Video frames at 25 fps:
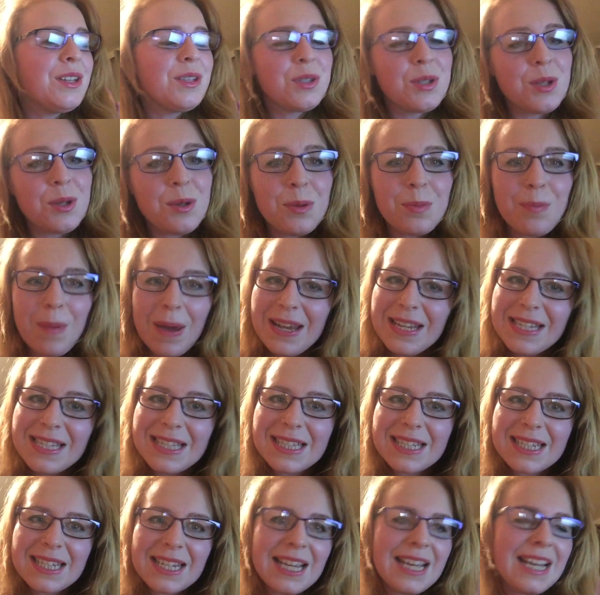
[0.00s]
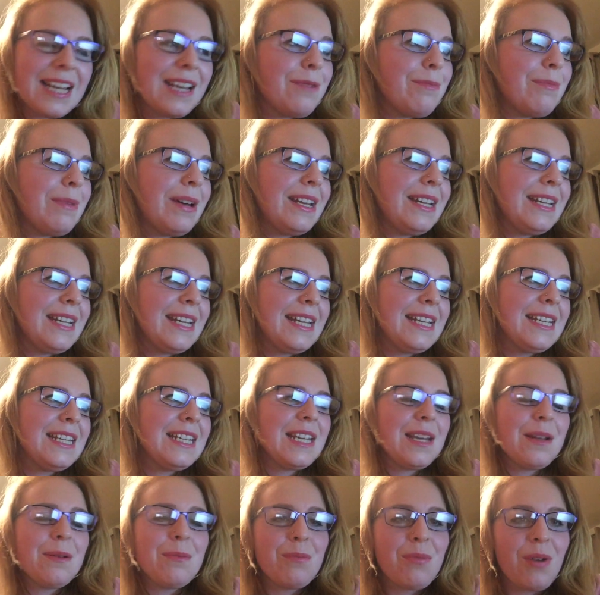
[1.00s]
Toothpaste, an
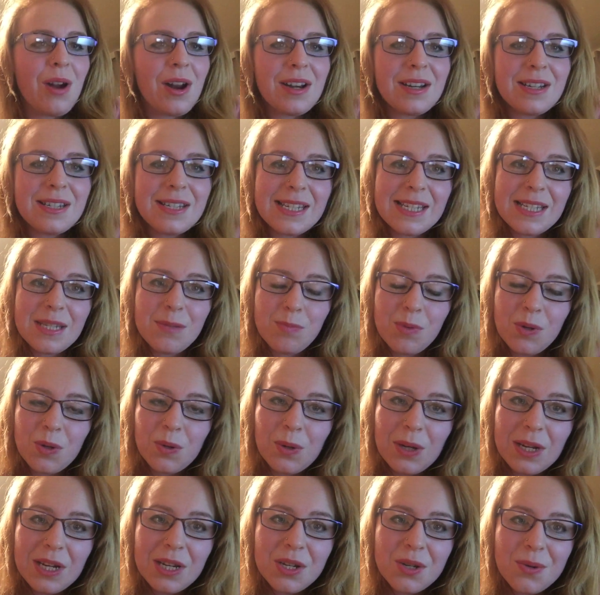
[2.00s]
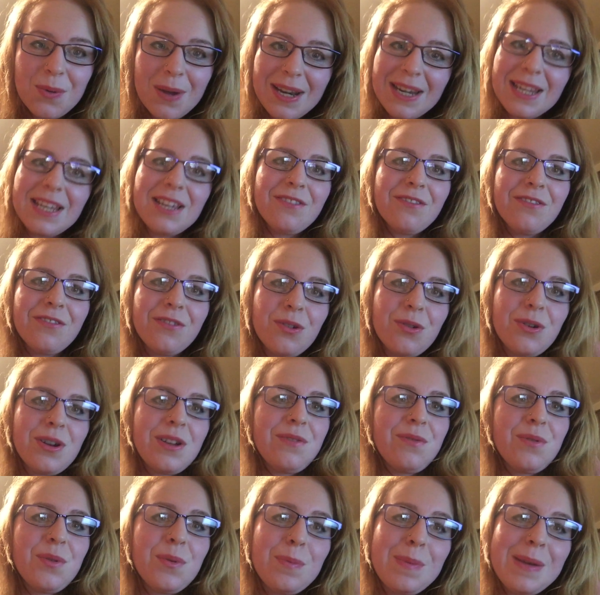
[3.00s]
Indian brand, is between 20 and
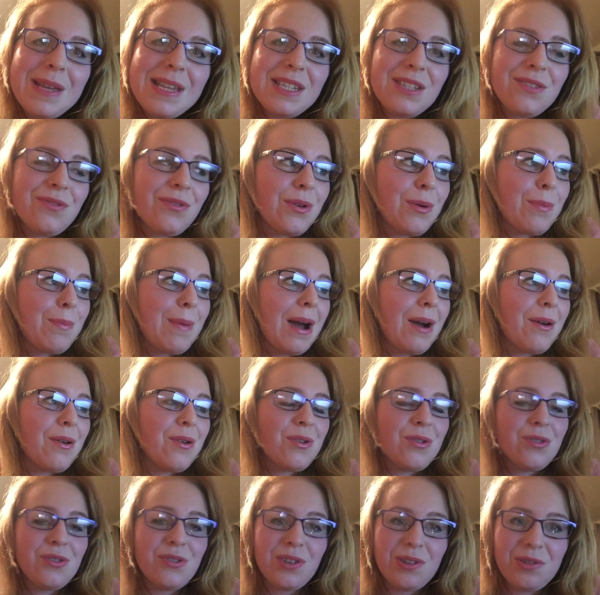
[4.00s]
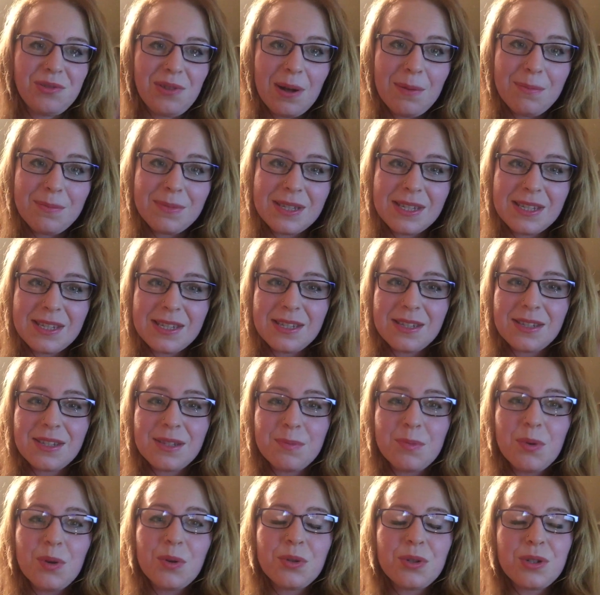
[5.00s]
40 rupees for about 100 grams. It's a
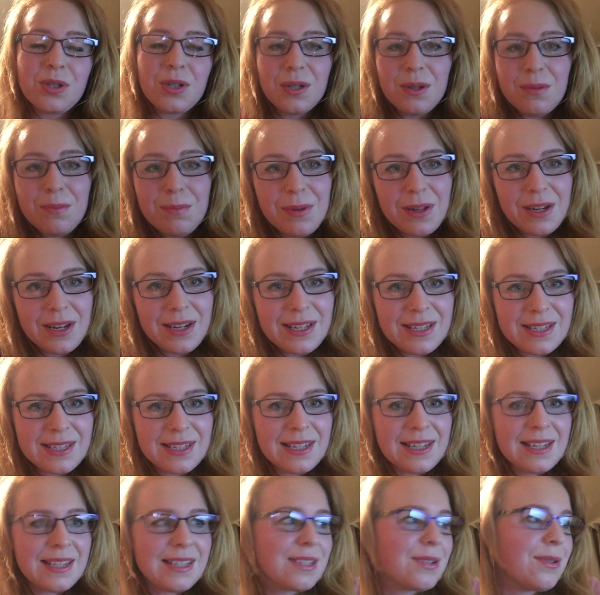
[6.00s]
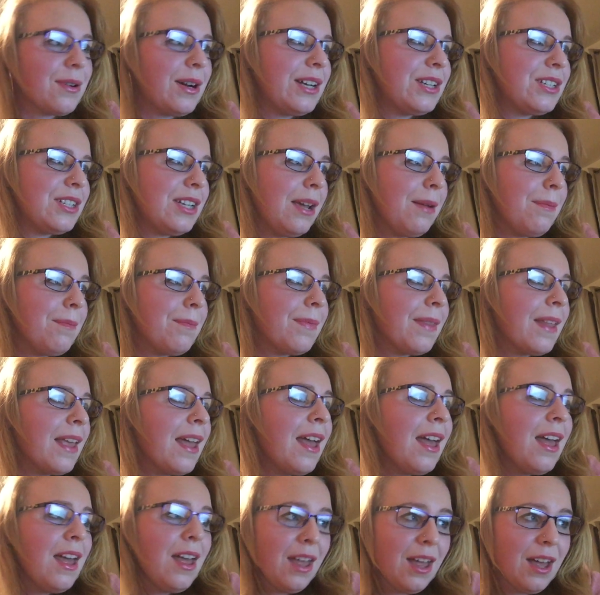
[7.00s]
small tube, but it's quite cheap.
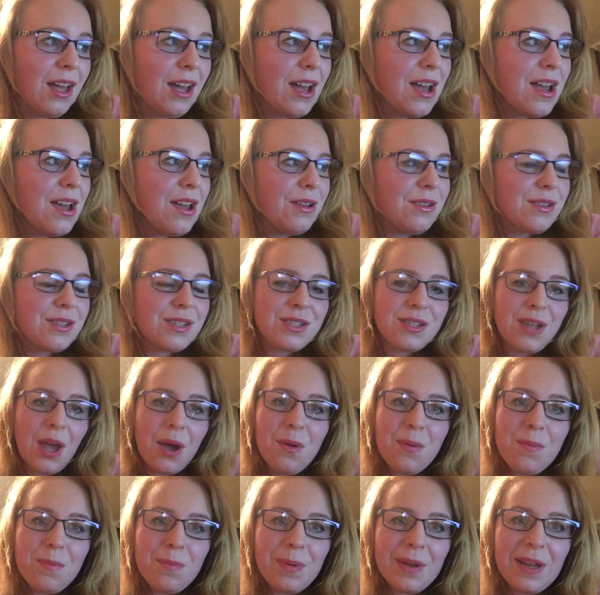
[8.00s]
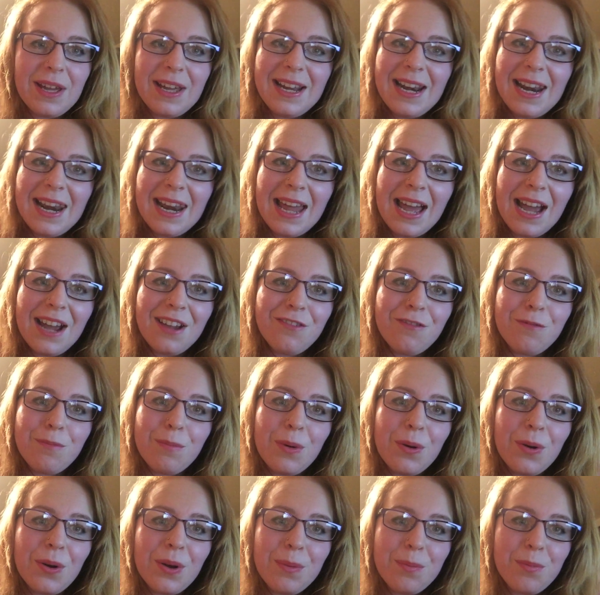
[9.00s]
Soap,
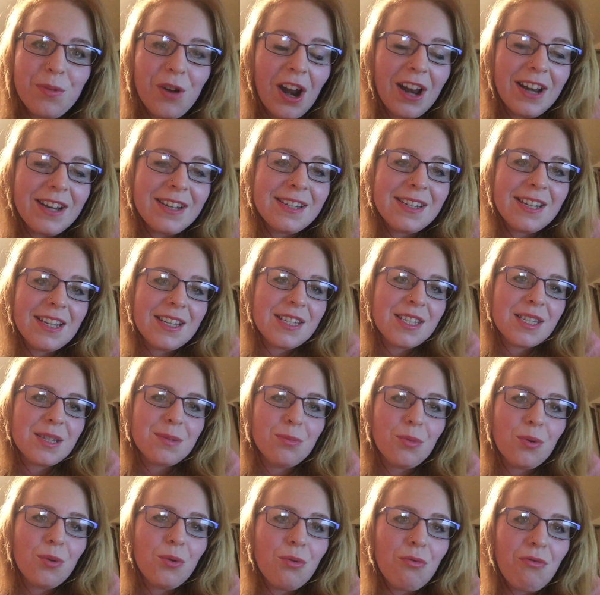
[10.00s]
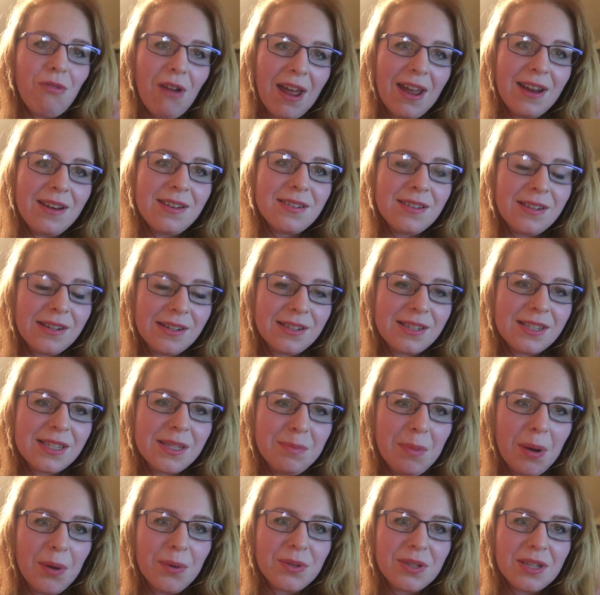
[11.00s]
Lifebuoy brand. It's small, red, and
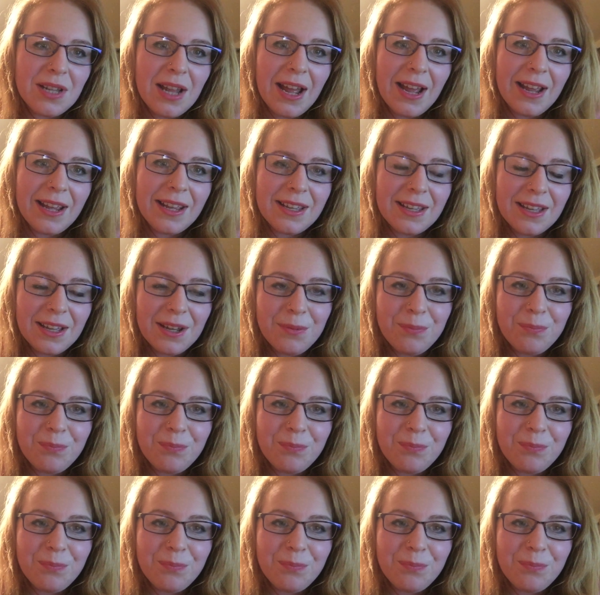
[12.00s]
smells like